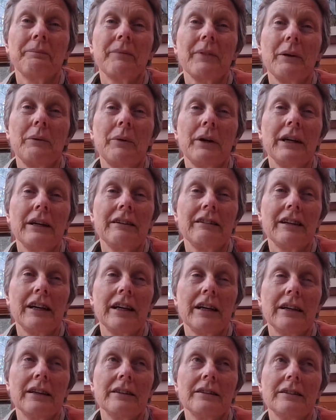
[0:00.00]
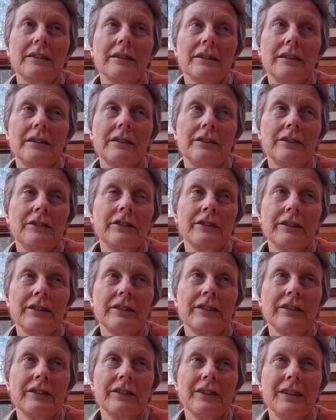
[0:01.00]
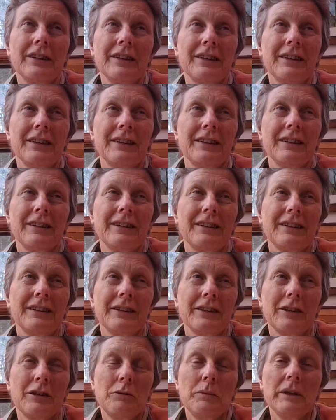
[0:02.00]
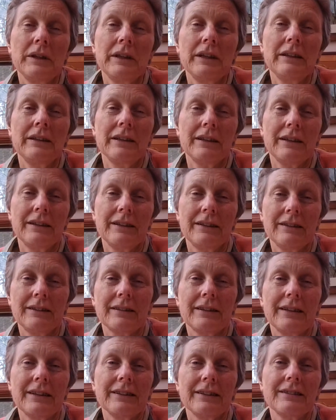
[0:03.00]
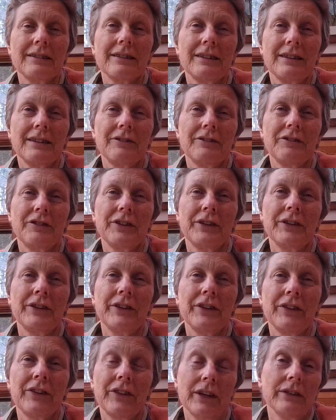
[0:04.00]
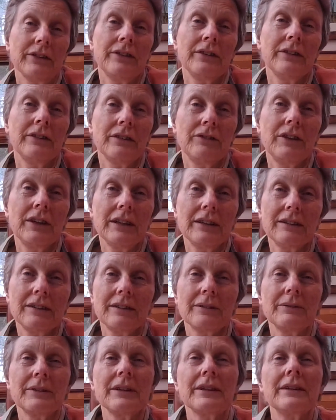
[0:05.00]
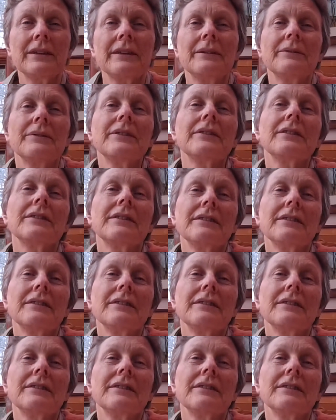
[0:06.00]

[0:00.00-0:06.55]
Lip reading: whereas indigenous communities lasted for thousands of years sometimes,